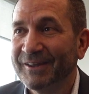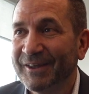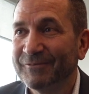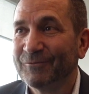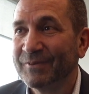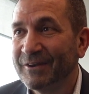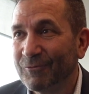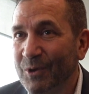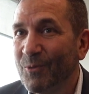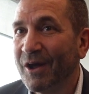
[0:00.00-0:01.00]
if
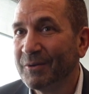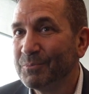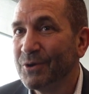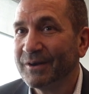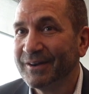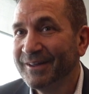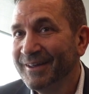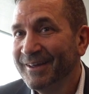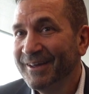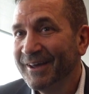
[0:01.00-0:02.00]
we want to put
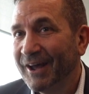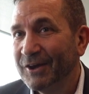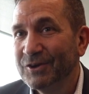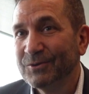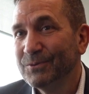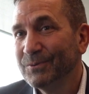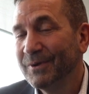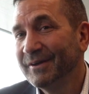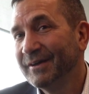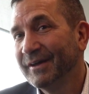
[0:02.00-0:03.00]
a new
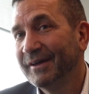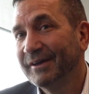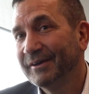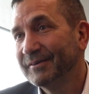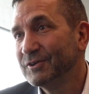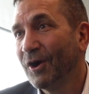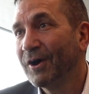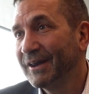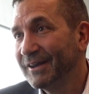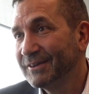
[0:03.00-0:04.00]

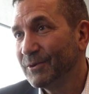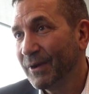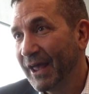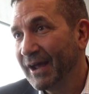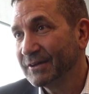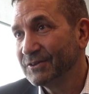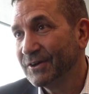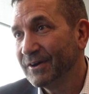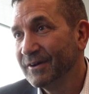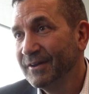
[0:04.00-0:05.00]
target in the
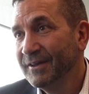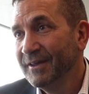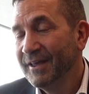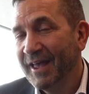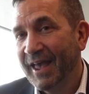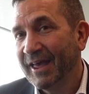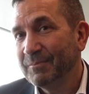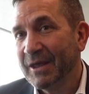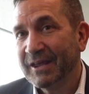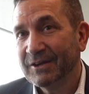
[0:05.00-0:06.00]
reactor
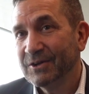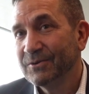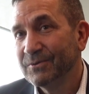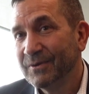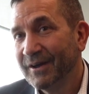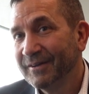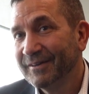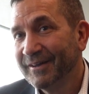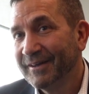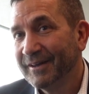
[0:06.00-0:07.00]
and make a new
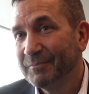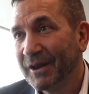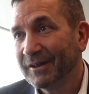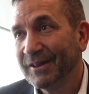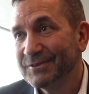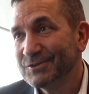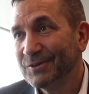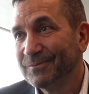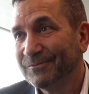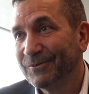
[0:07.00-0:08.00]
medical
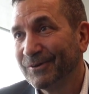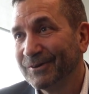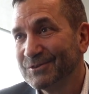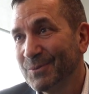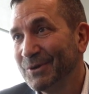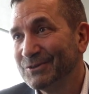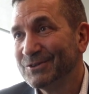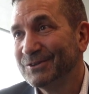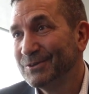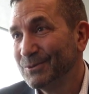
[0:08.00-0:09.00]
isotope for someone
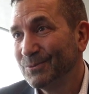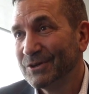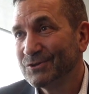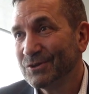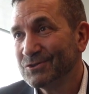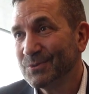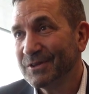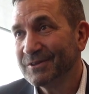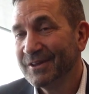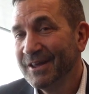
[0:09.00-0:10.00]
to do research
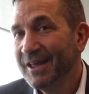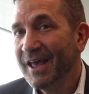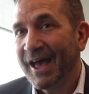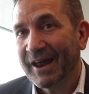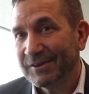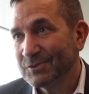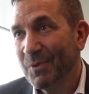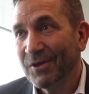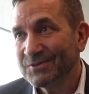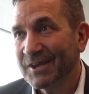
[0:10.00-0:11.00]
with, at a
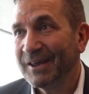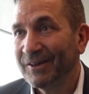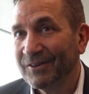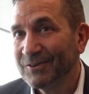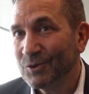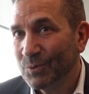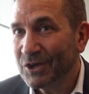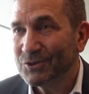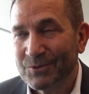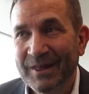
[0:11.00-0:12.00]
small scale, we
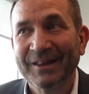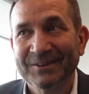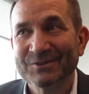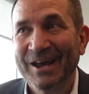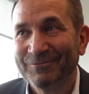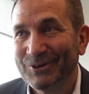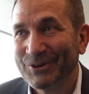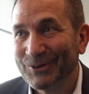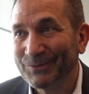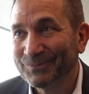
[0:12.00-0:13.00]
could do that this
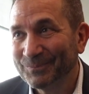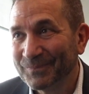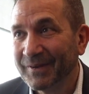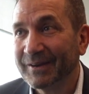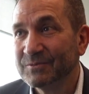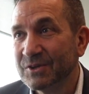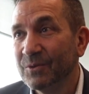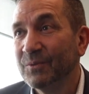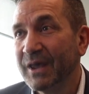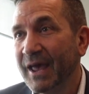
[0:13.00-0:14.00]
afternoon. Right? So
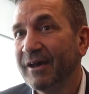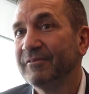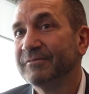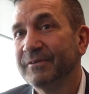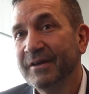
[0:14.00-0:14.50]
we have